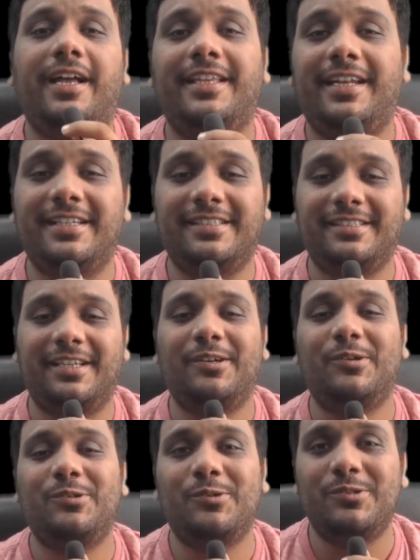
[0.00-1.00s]
There is
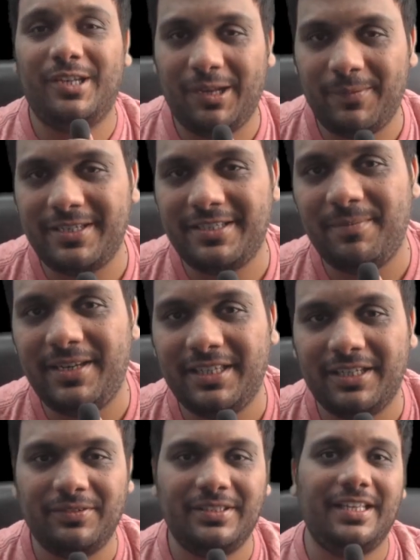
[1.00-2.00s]
kuch request hai meri
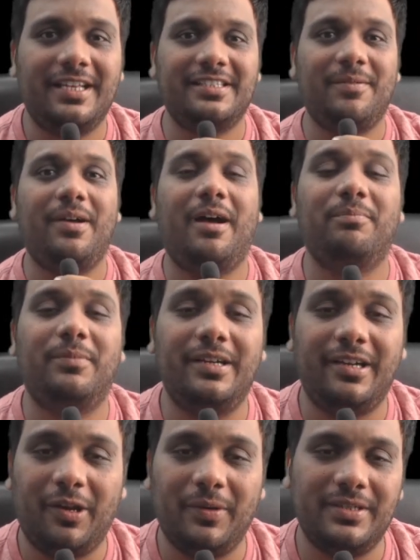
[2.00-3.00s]
taraf se. There are some
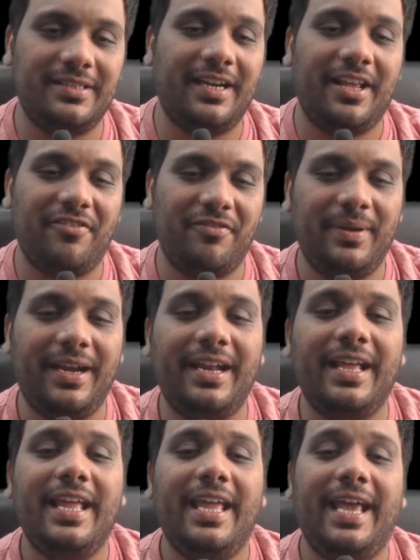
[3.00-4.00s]
humble requests that I have
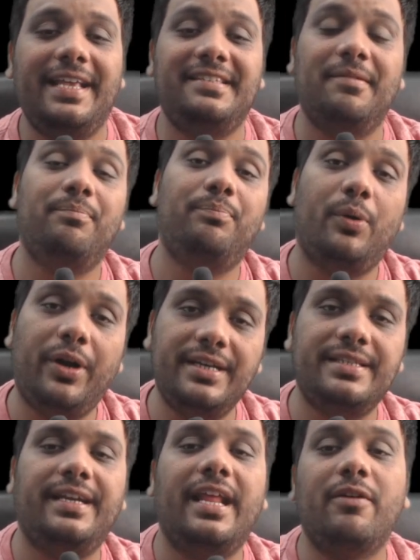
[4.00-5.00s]
made, and some
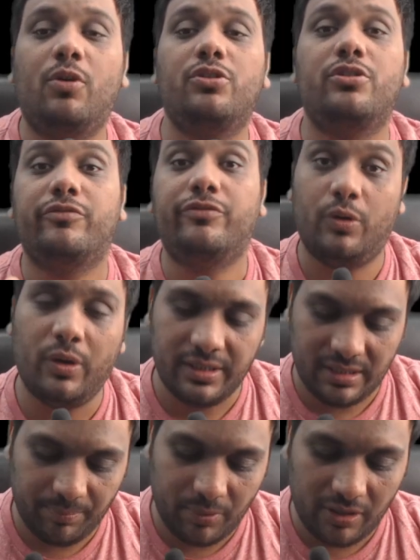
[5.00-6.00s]
points that I want you to
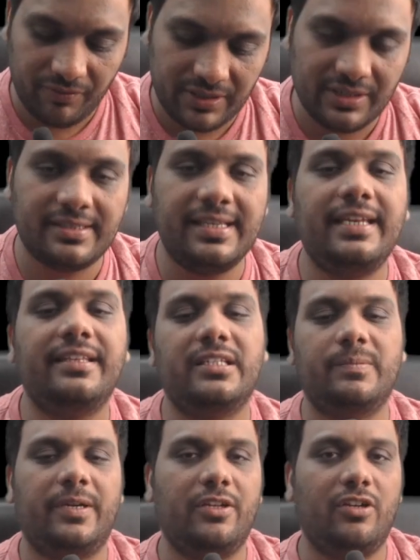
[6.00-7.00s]
focus upon, which is there in
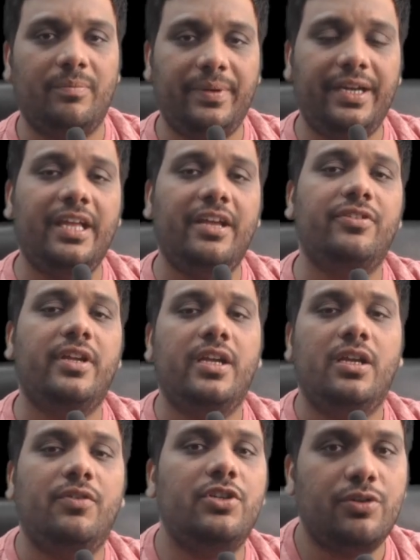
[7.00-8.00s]
this particular PDF,
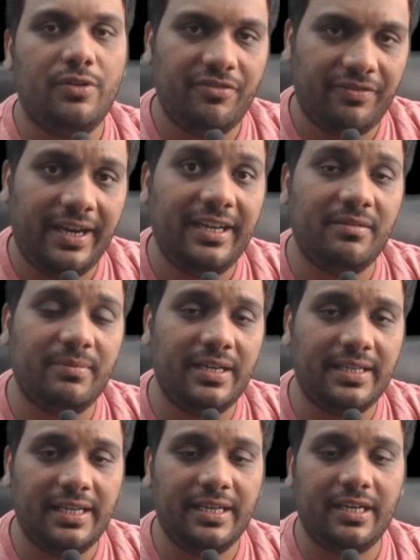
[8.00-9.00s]
which you will find in
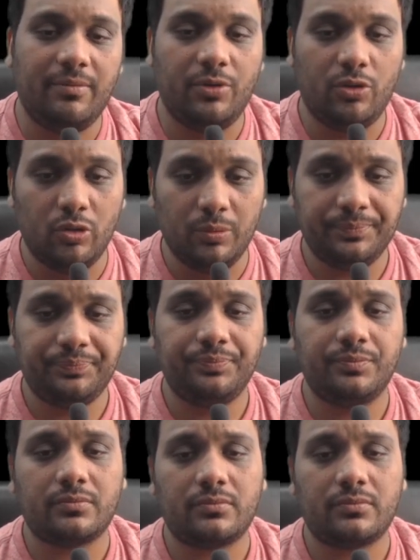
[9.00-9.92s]
my Telegram group.